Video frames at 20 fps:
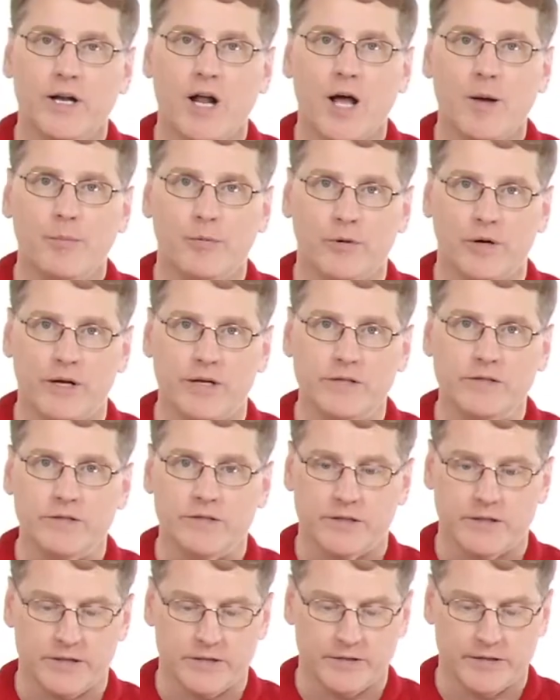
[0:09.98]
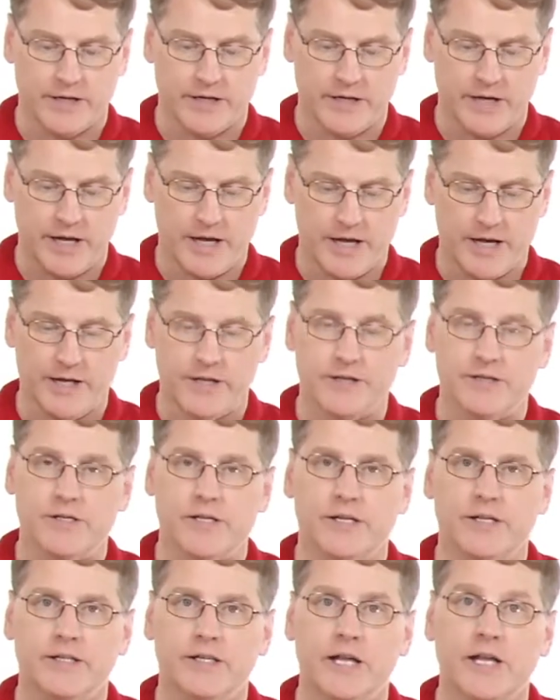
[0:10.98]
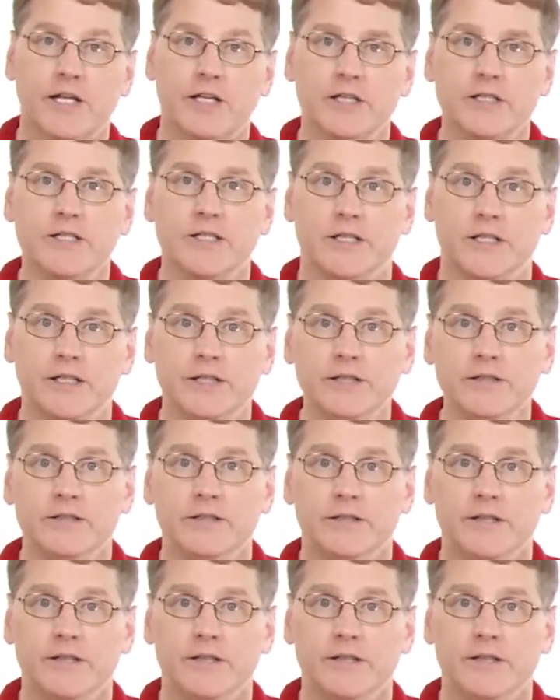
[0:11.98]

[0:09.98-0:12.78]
it operates is that it has an LED